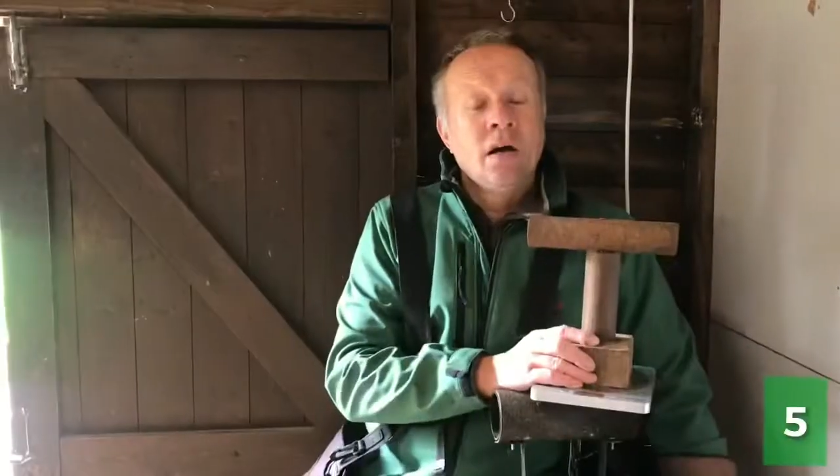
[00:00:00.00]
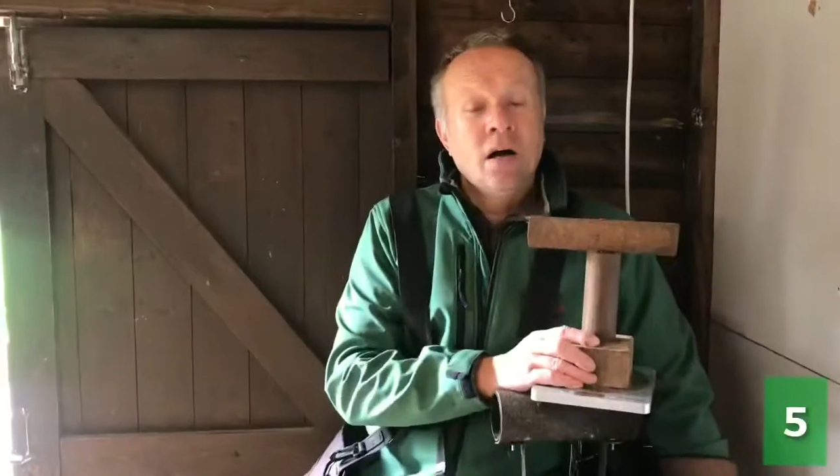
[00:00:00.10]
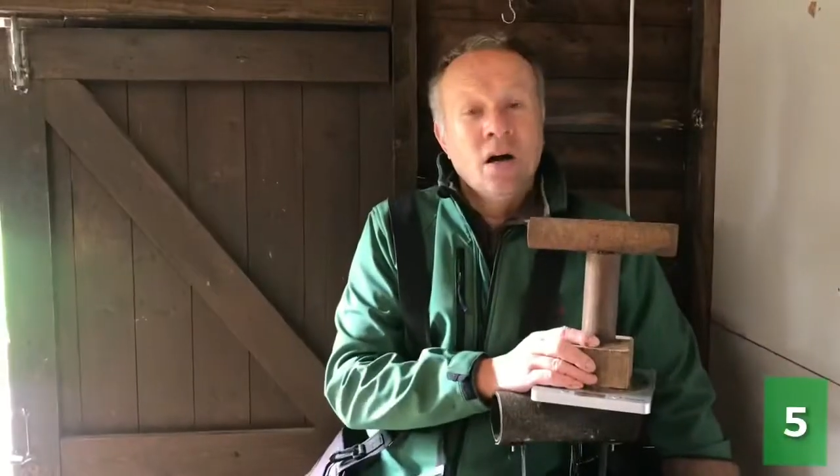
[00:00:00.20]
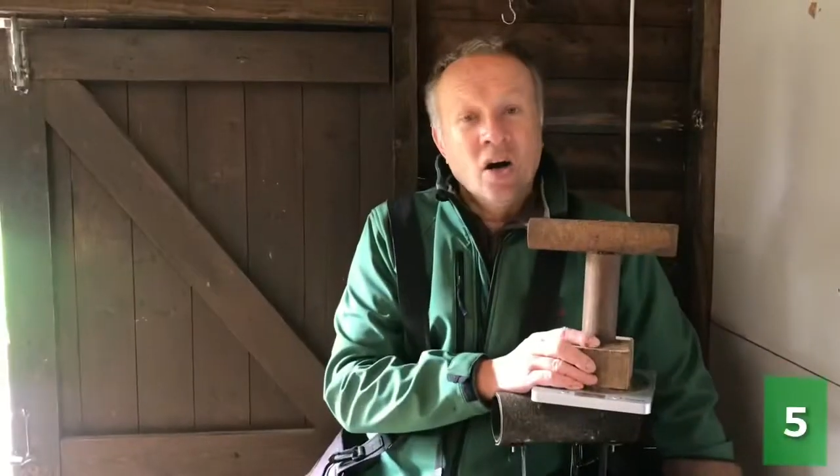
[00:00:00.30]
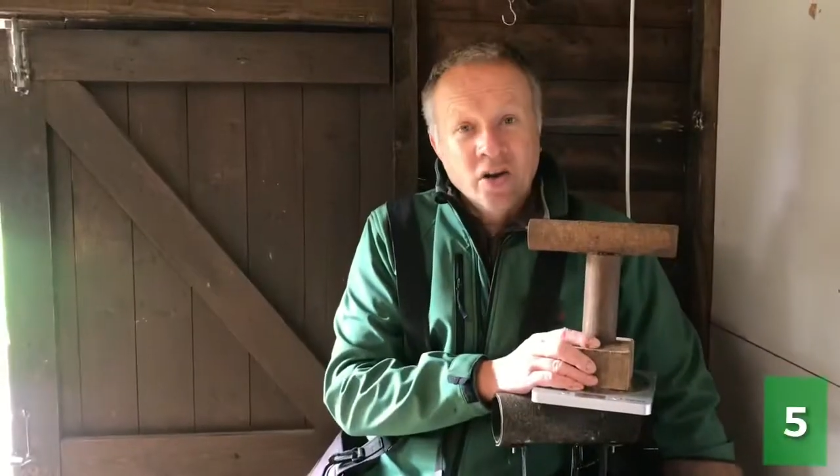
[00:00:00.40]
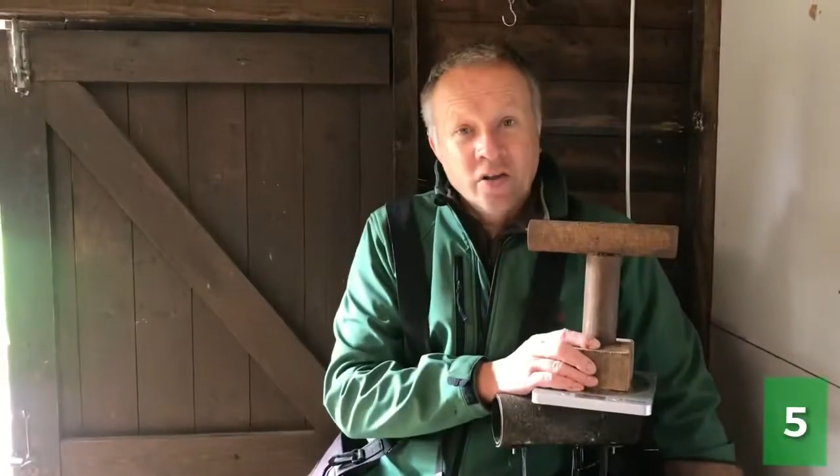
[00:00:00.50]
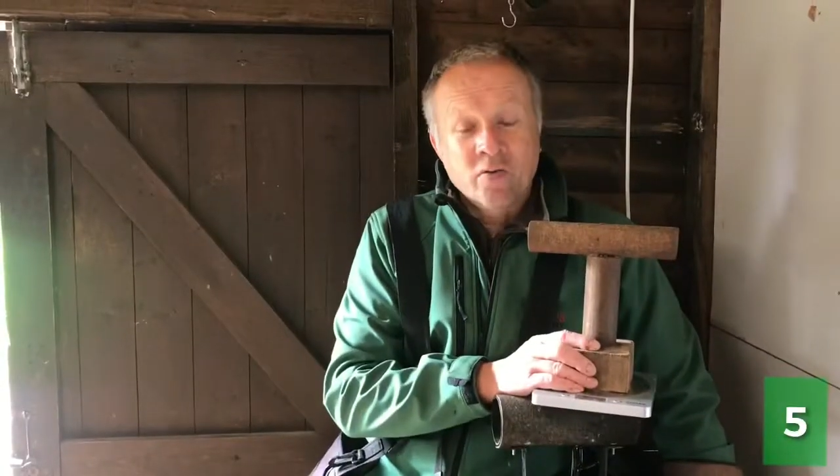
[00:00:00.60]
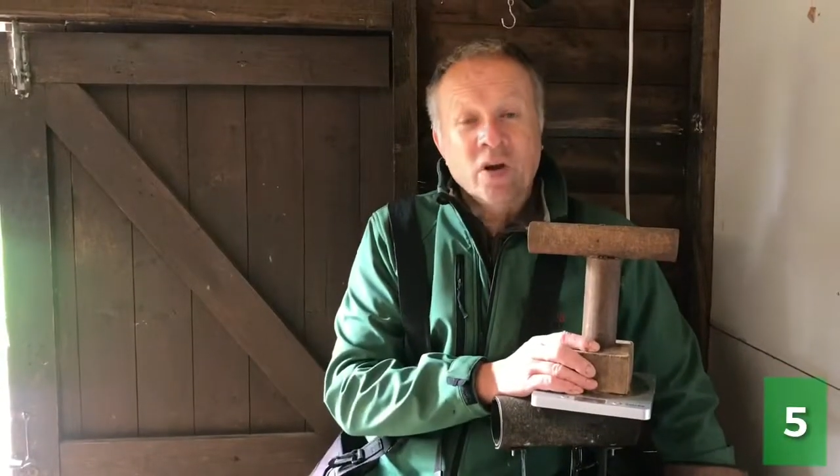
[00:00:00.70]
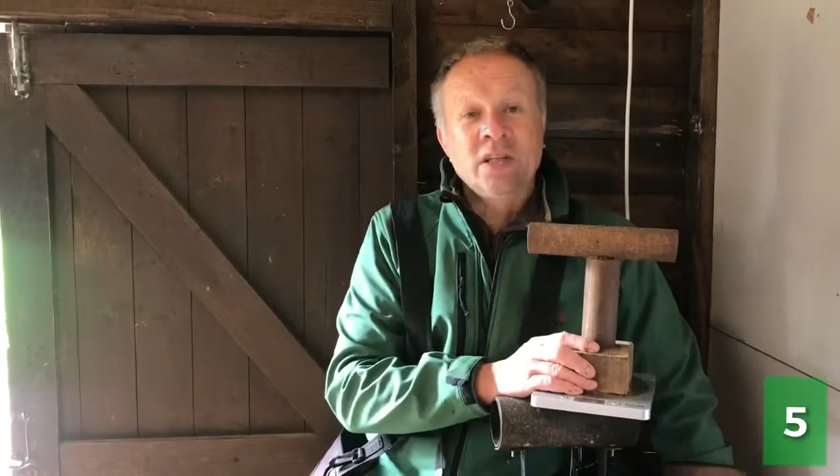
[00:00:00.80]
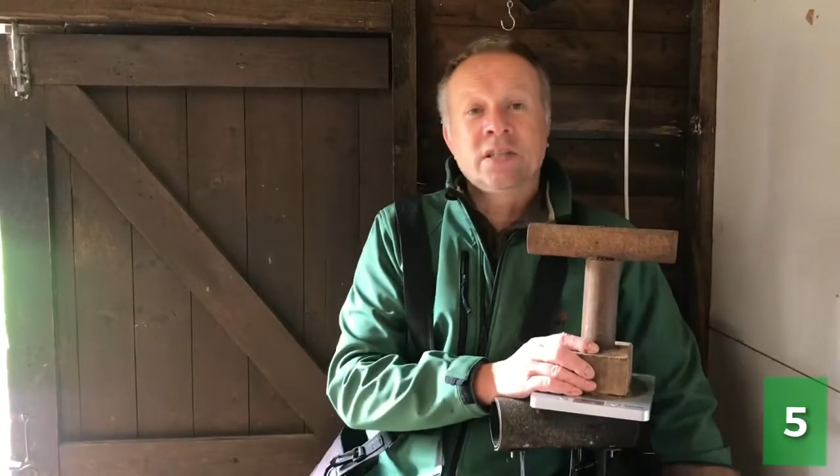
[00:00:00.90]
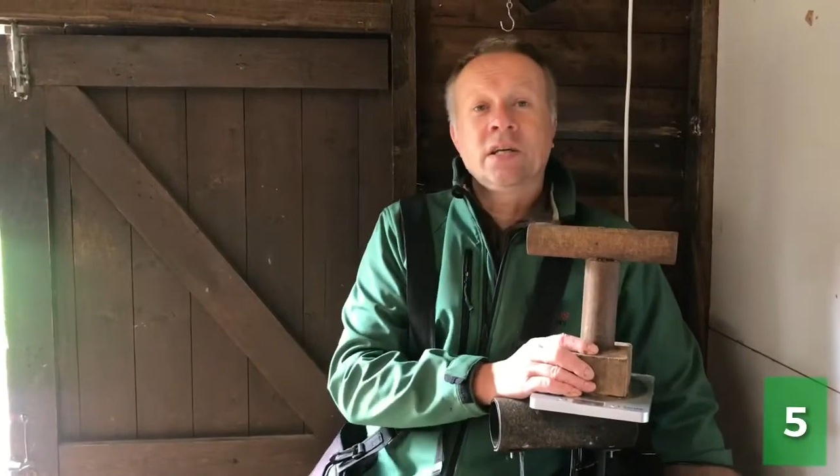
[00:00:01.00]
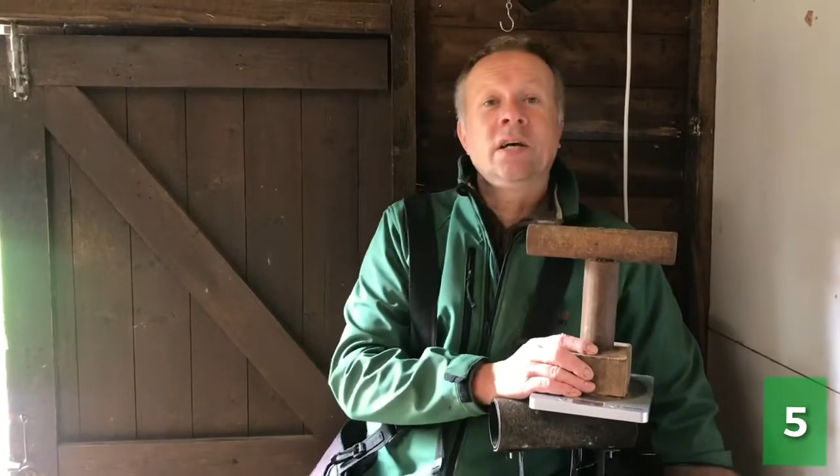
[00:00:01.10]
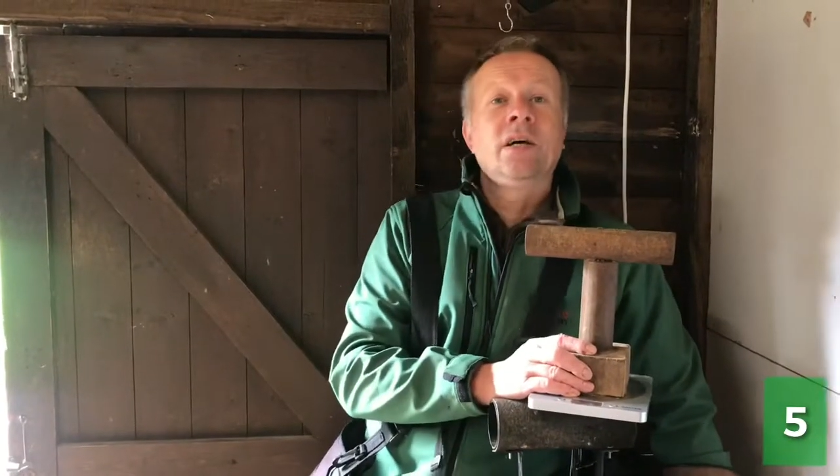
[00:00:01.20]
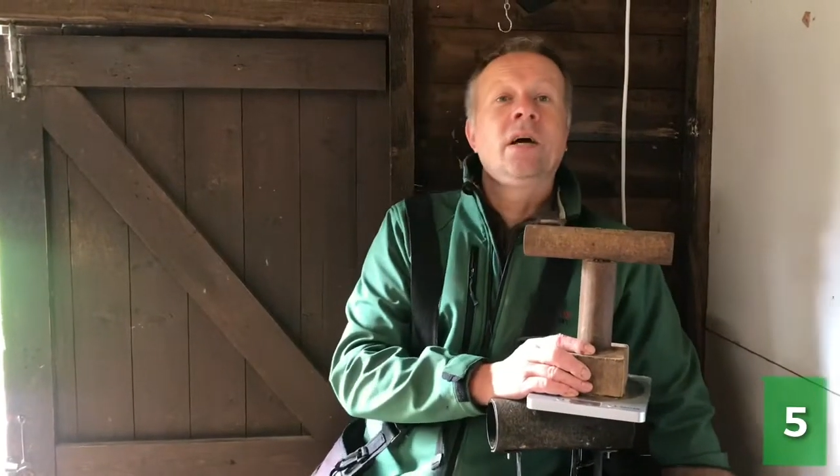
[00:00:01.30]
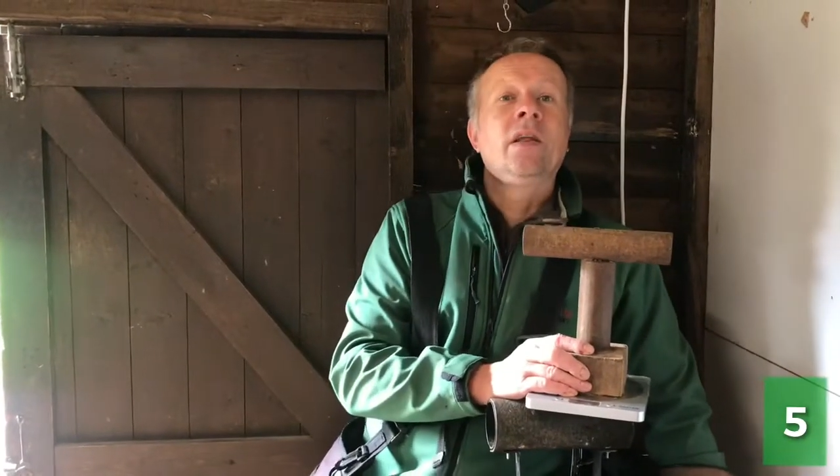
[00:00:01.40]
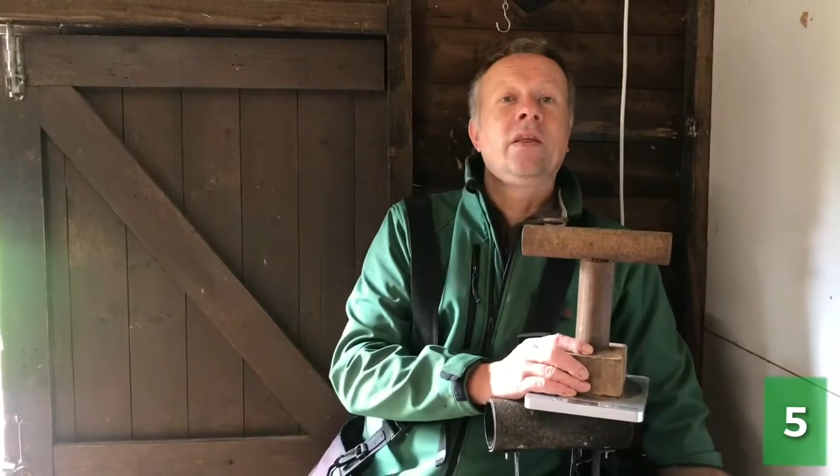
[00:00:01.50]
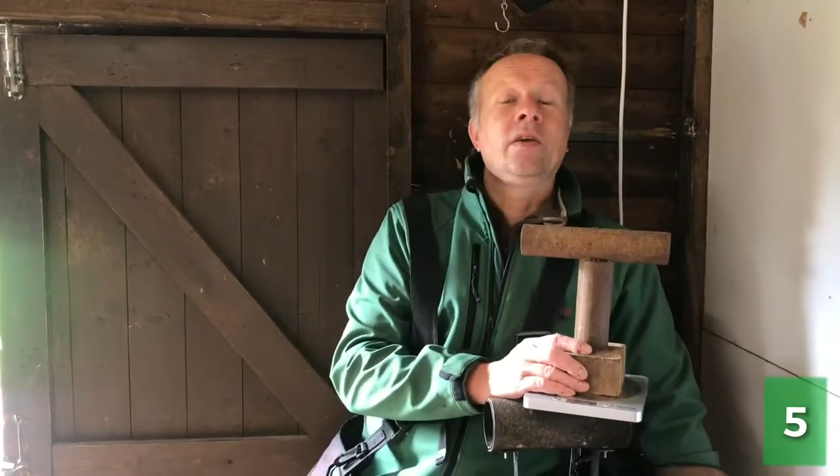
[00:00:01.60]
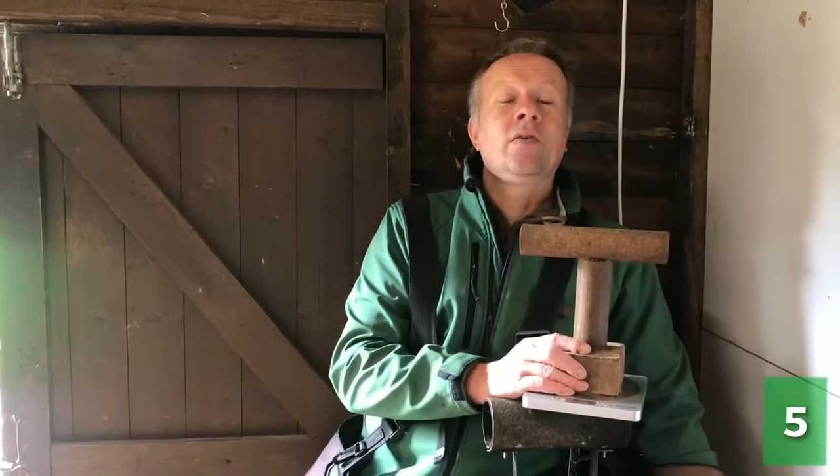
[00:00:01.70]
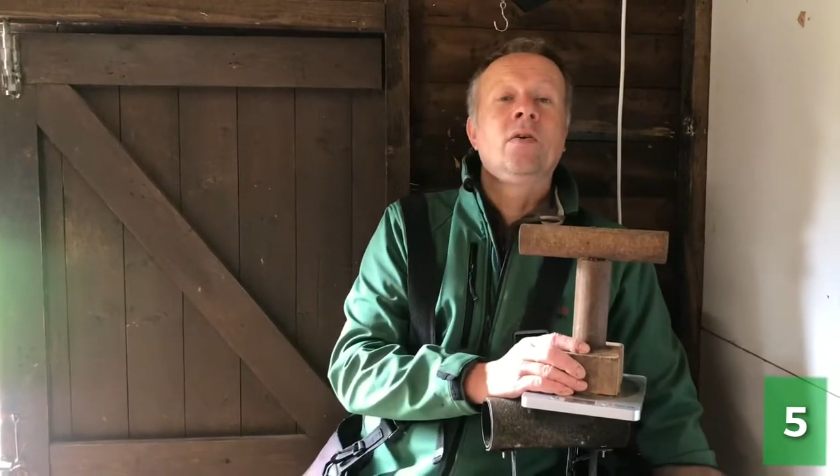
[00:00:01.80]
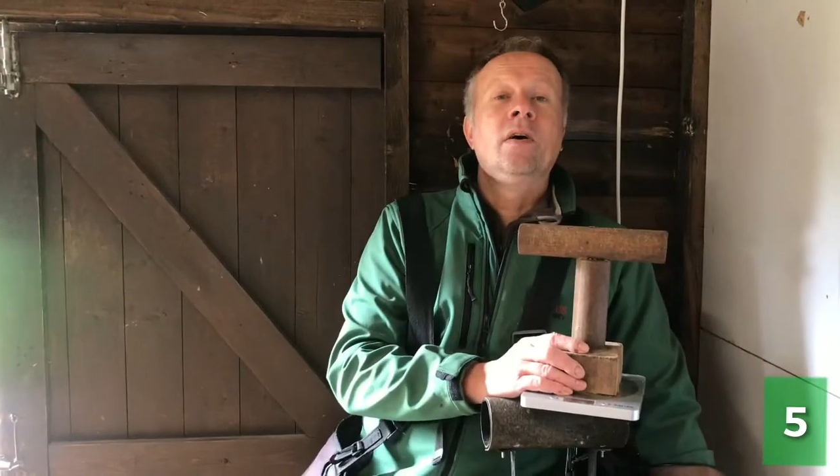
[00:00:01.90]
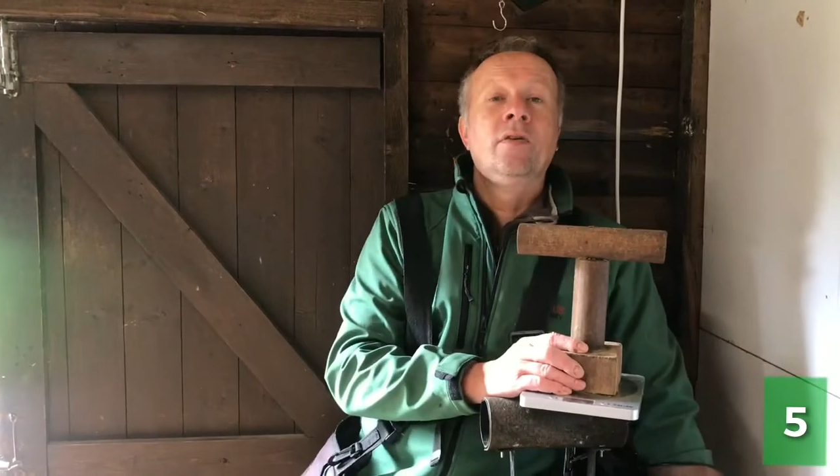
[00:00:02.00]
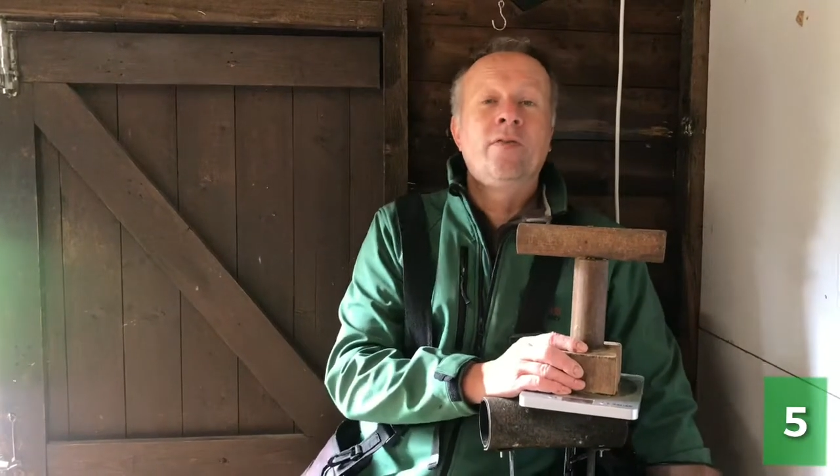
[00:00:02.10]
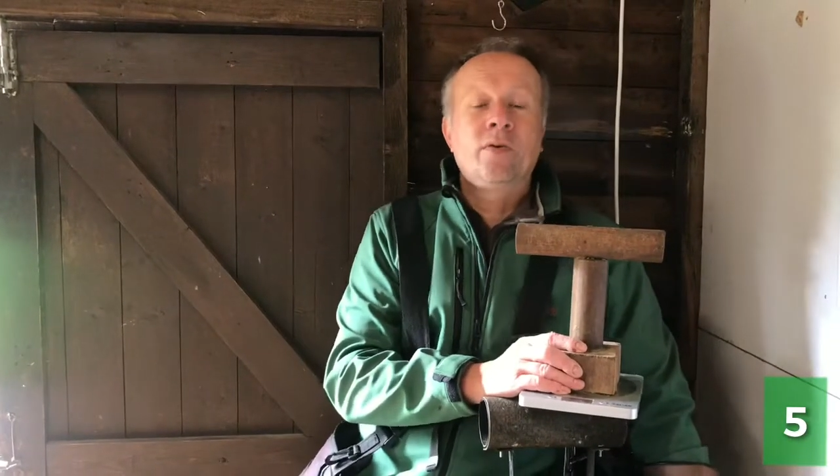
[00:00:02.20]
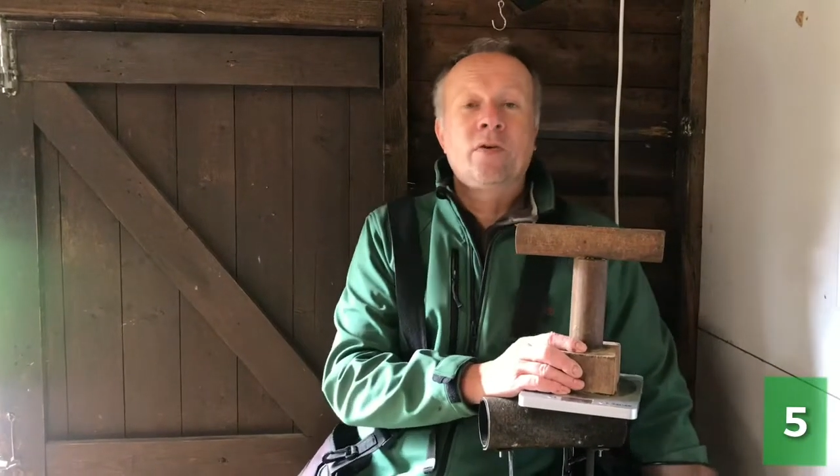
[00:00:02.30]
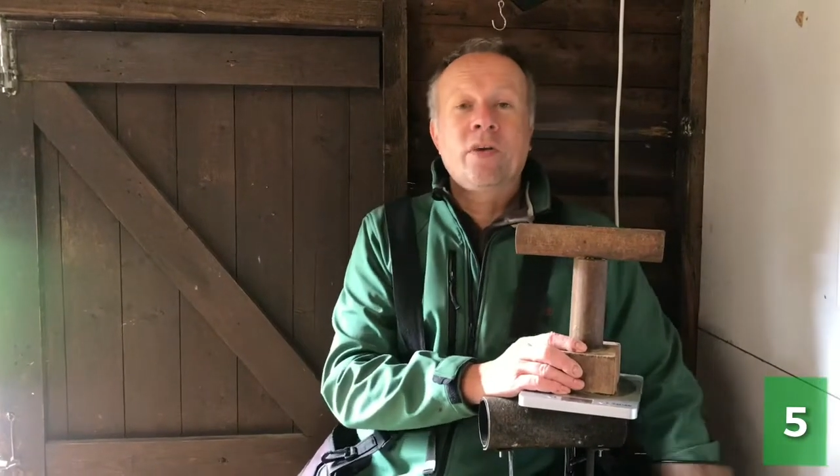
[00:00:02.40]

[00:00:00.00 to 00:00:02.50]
Another reason that your falconry